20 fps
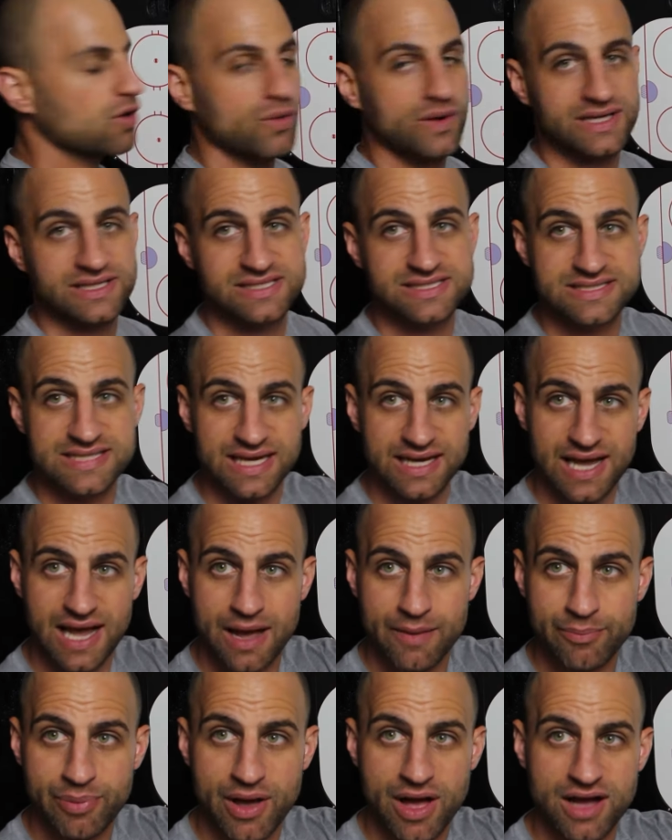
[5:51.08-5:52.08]
go in, stick
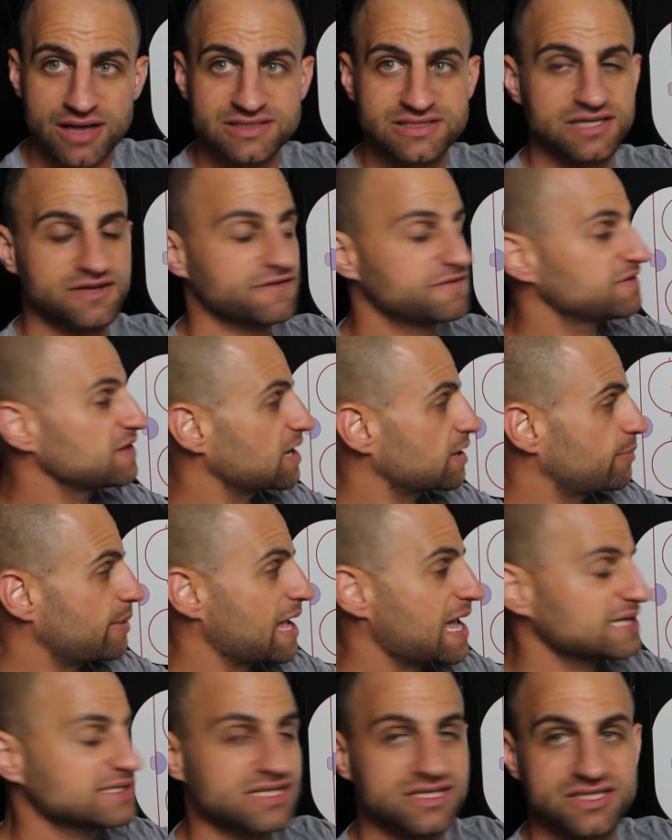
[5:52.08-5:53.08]
on puck to deflect
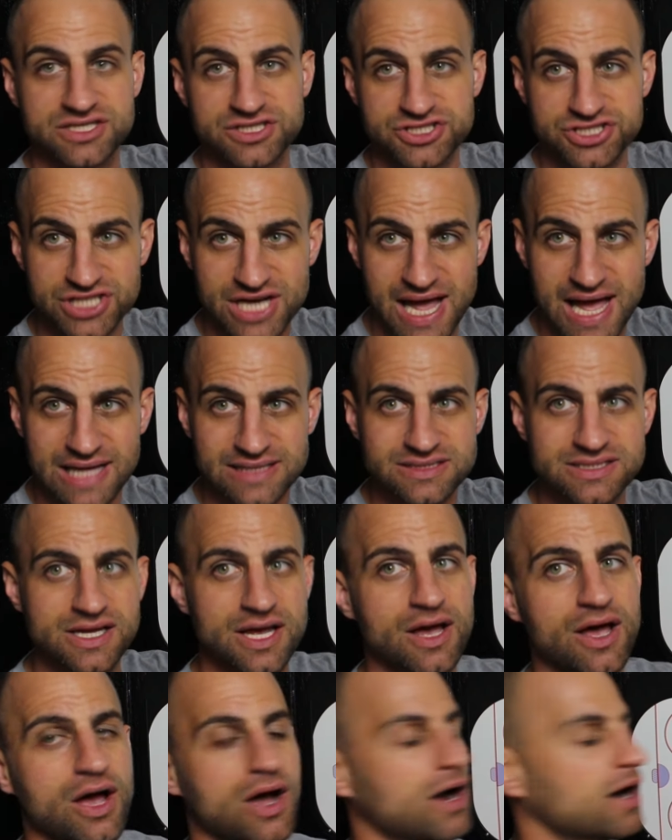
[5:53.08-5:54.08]
passes and shots,
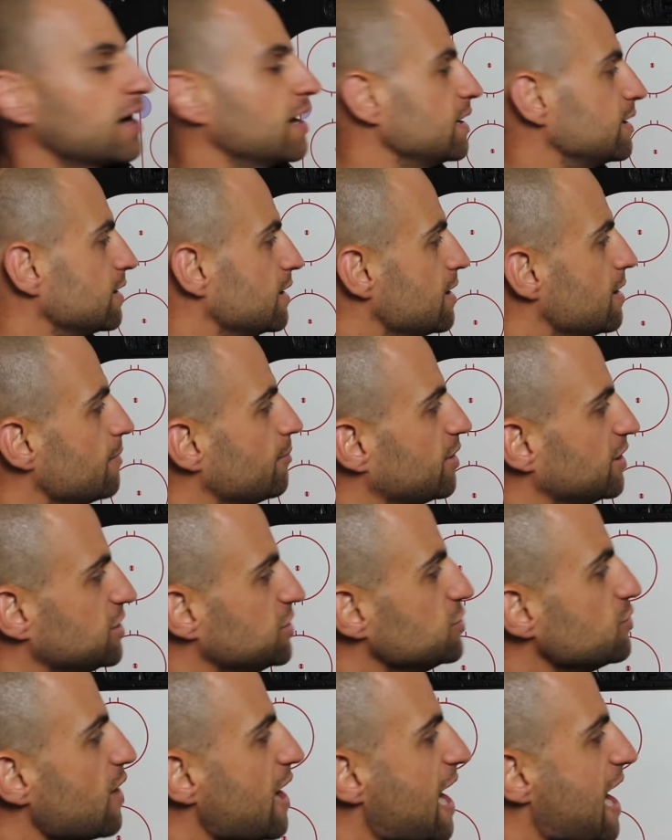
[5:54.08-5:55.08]
all right, but
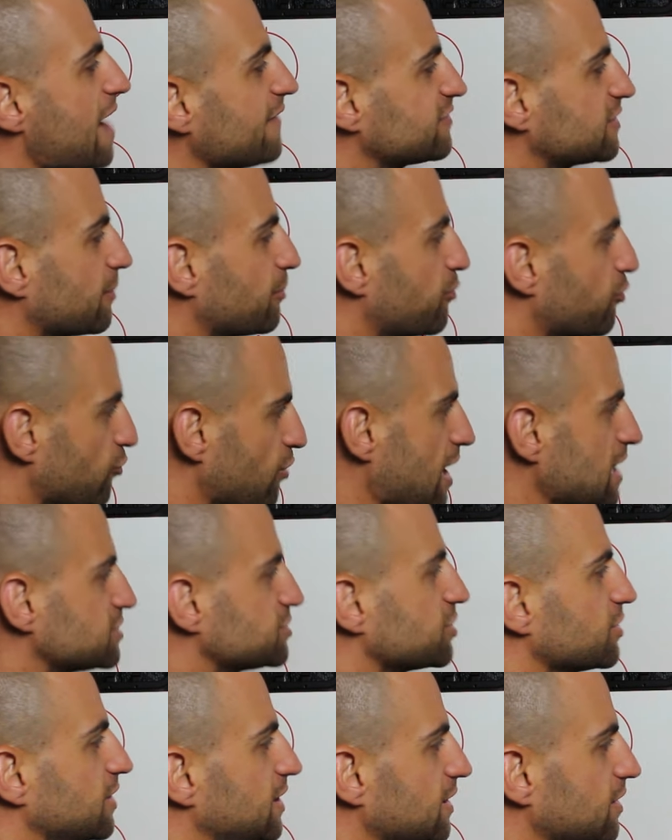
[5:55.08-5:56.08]
you have to
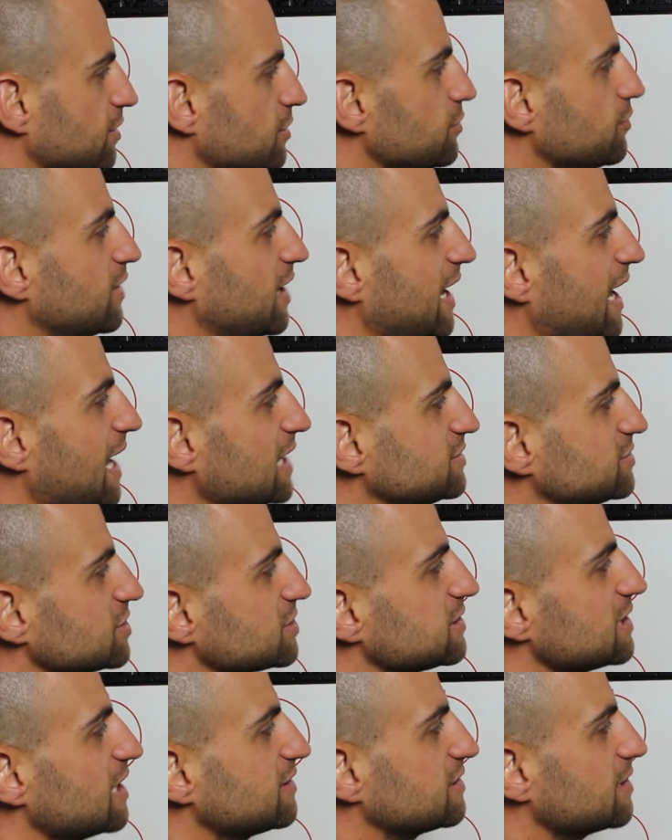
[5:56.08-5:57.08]
pressure here. You can't
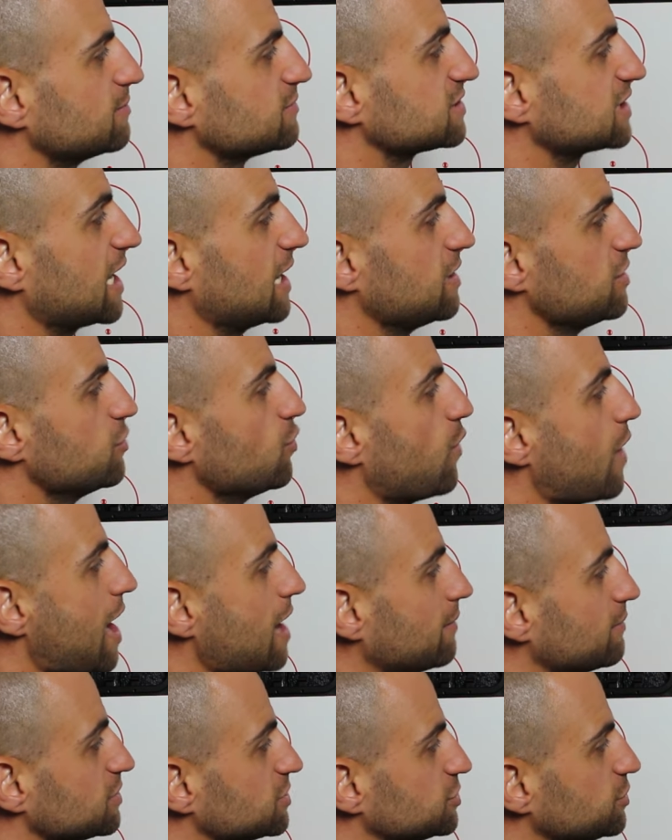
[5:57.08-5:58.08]
just let them skate. You
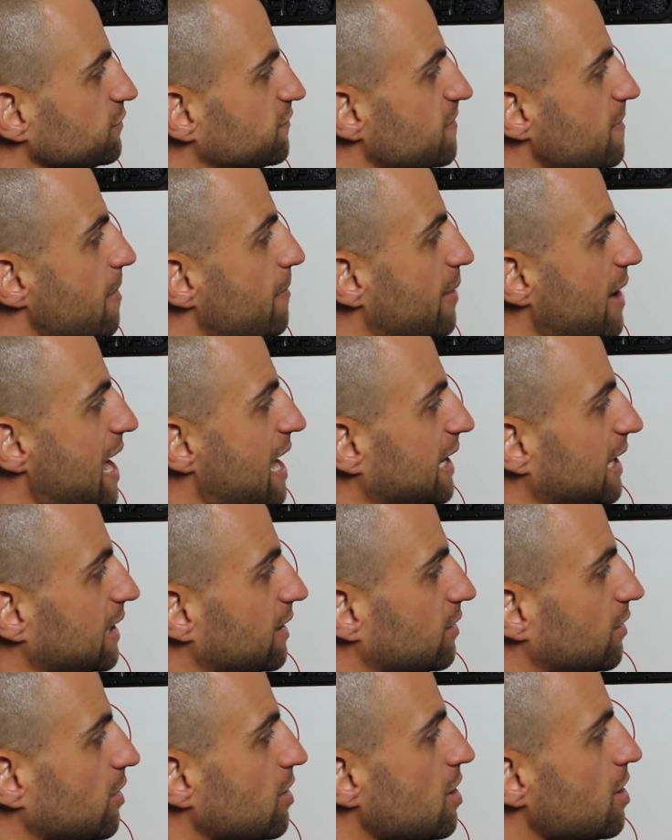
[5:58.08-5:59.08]
want them to shoot from a bad
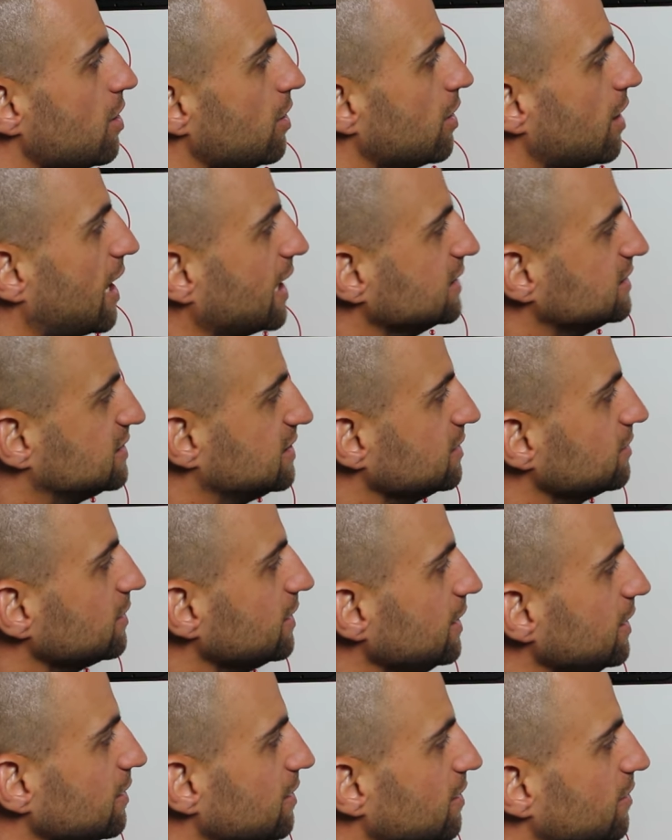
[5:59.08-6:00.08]
angle.
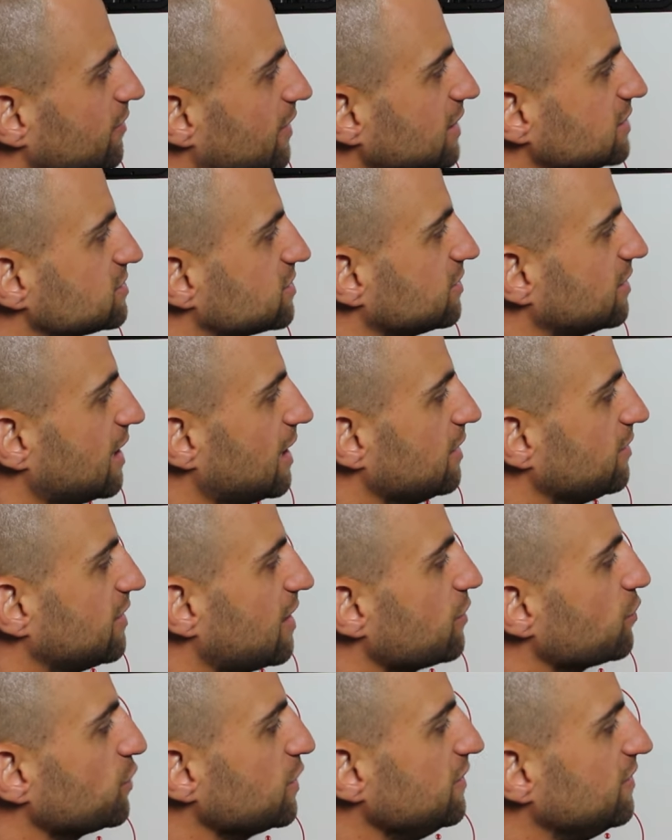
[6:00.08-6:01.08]
Ideally,
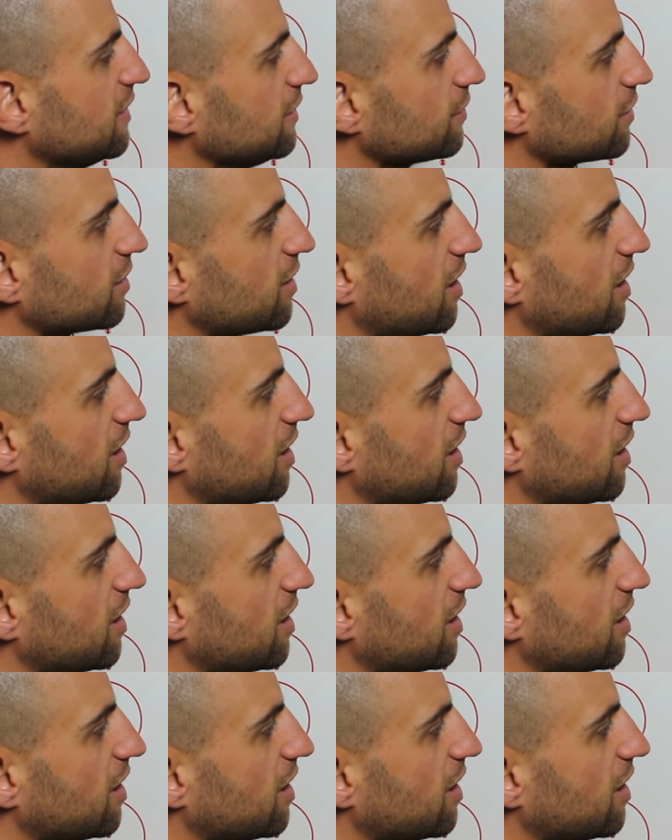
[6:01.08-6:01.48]
they read that you're